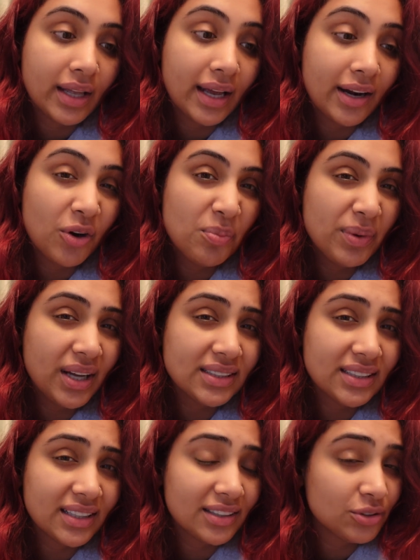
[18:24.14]
And I hope you
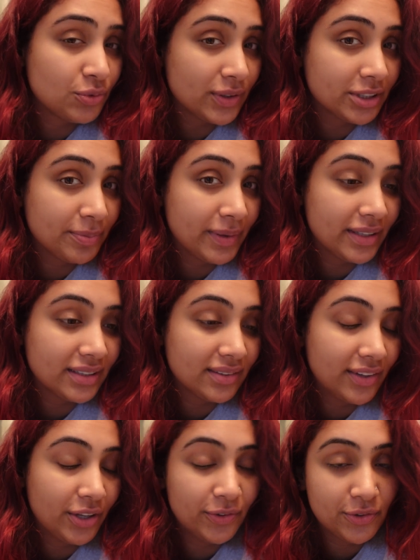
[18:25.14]
guys like this recipe in this
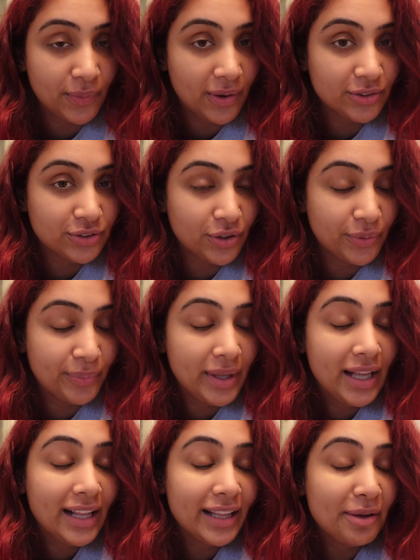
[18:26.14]
video as well. So
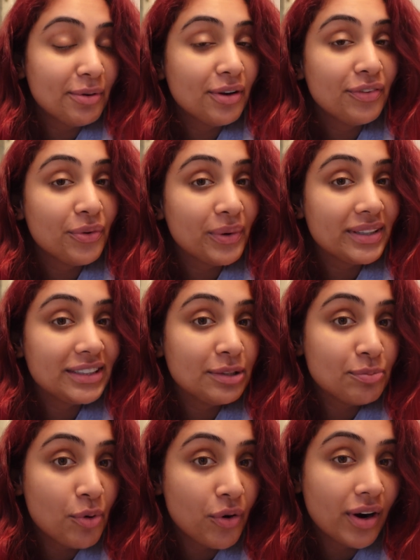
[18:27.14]
let me know if you want to see
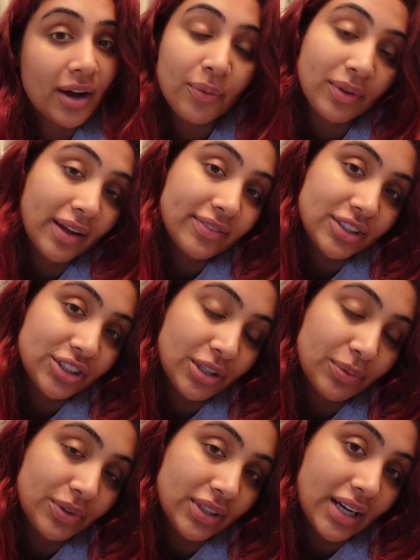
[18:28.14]
more. I would love to share
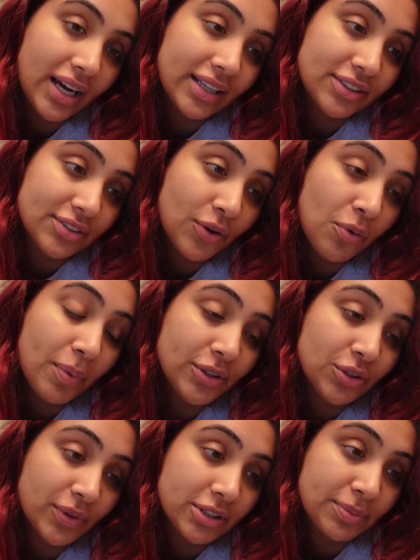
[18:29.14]
with you guys. There's a whole bunch
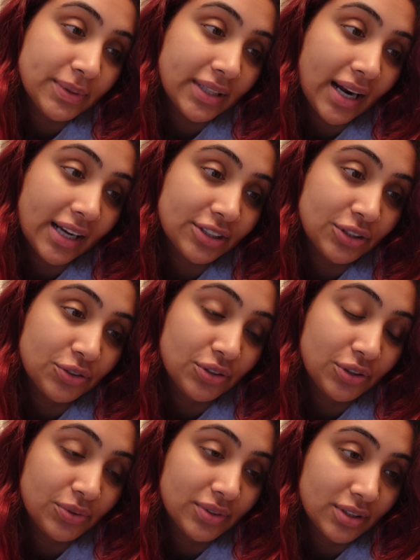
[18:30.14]
of recipes that I actually used
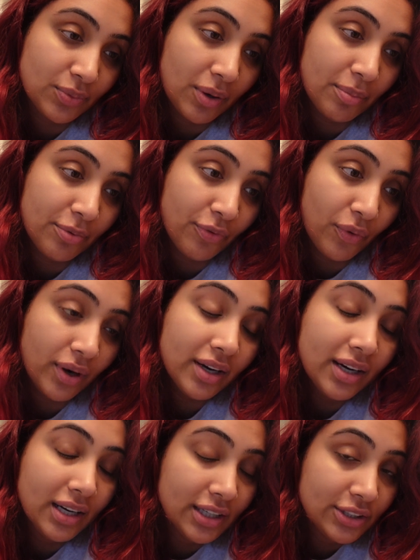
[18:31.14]
to use as well before.
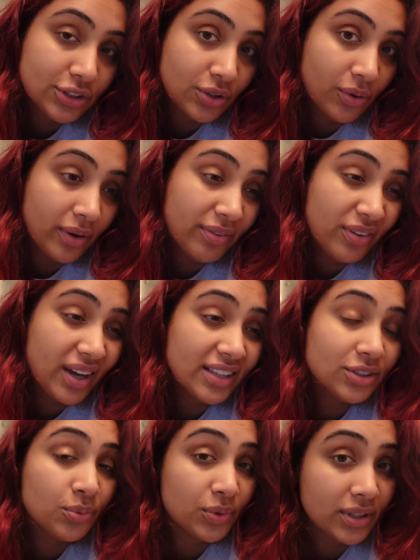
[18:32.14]
So if you
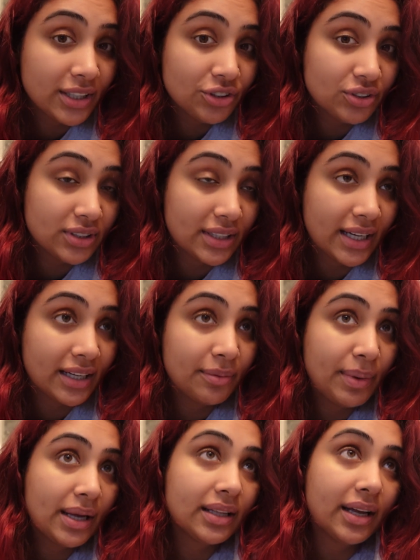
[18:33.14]
guys are really interested, I can
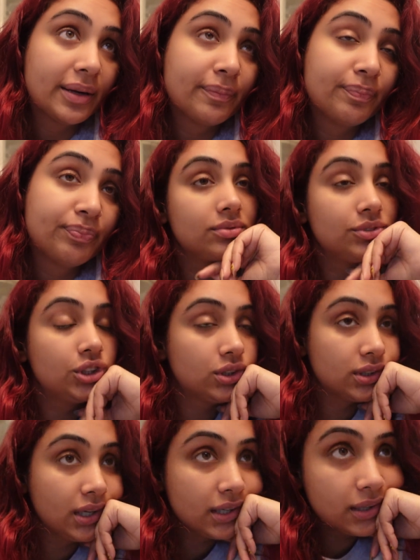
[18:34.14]
make like
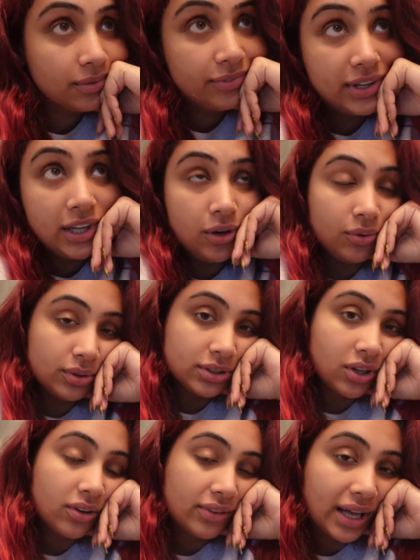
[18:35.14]
just like
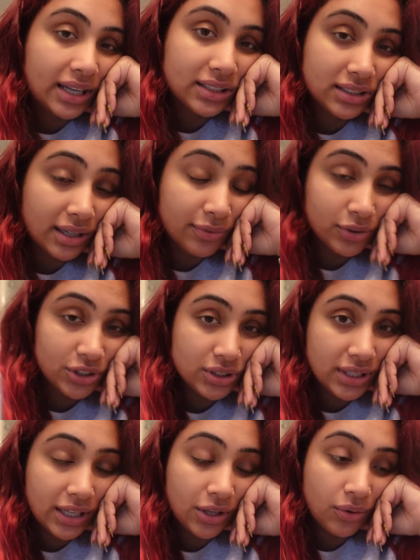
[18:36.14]
videos on that stuff, or
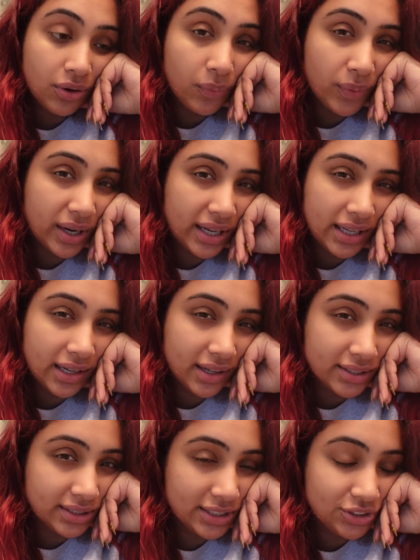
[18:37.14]
just take you on a what I eat in
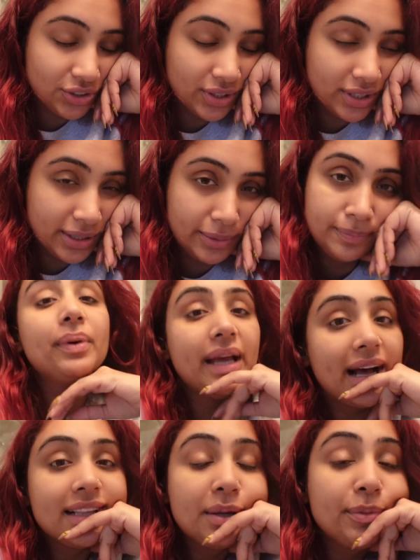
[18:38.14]
a day journey. But
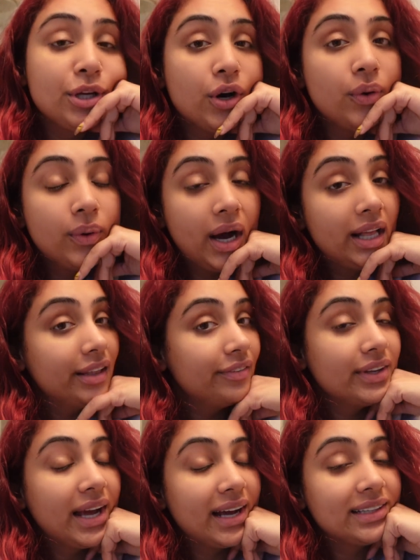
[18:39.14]
yeah, let me know. I love
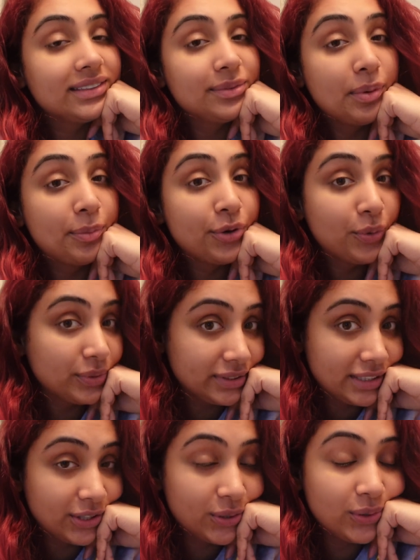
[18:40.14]
you guys. Remember to always
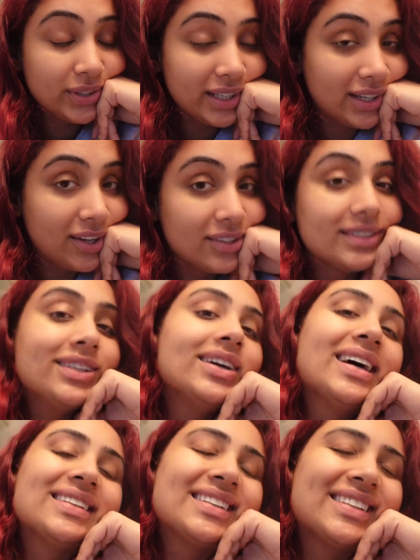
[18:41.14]
stay gold, and I'll see you
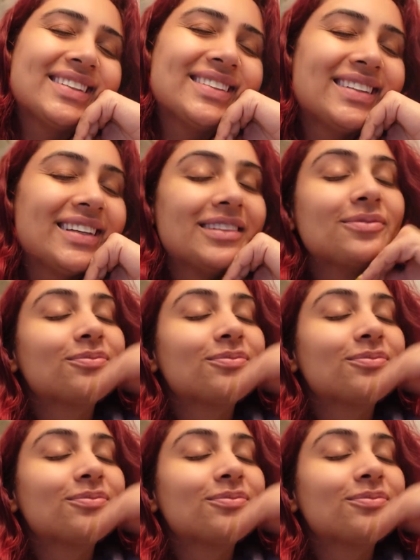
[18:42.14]
guys on Thursday.